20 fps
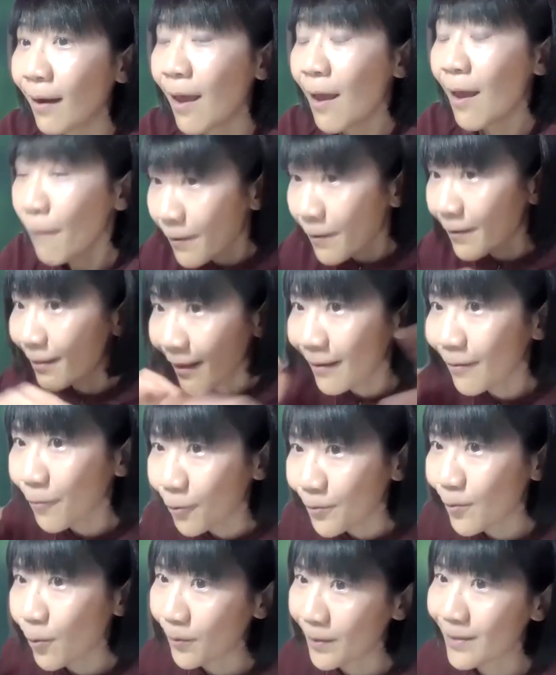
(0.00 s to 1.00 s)
everything
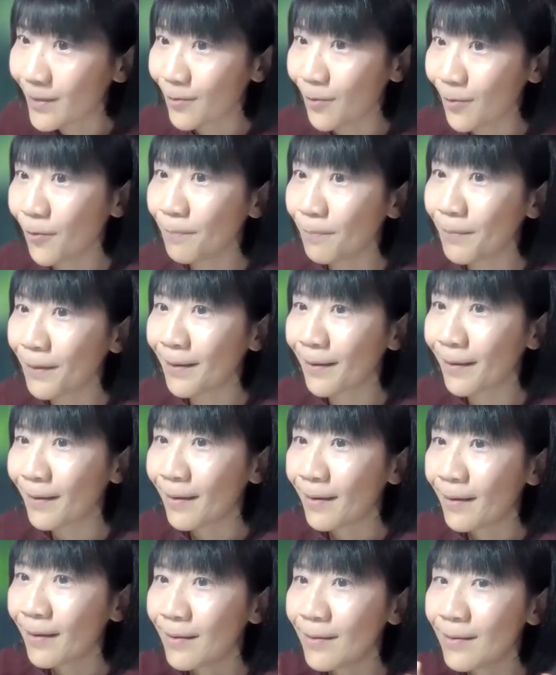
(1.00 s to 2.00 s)
on its own, but
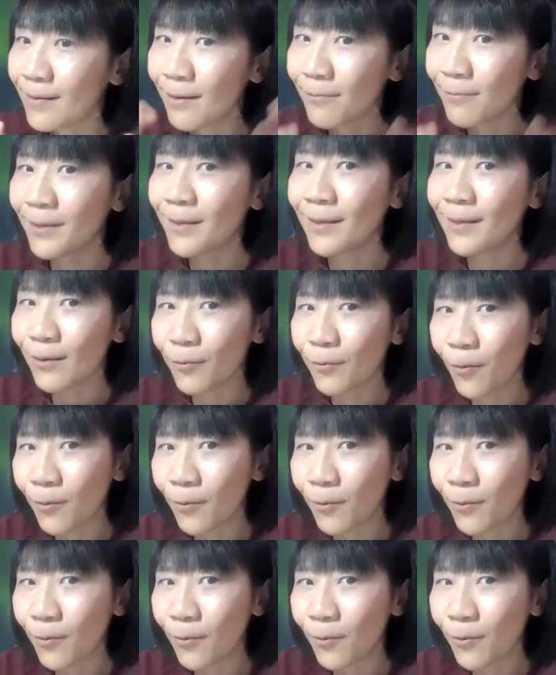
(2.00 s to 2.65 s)
JFTC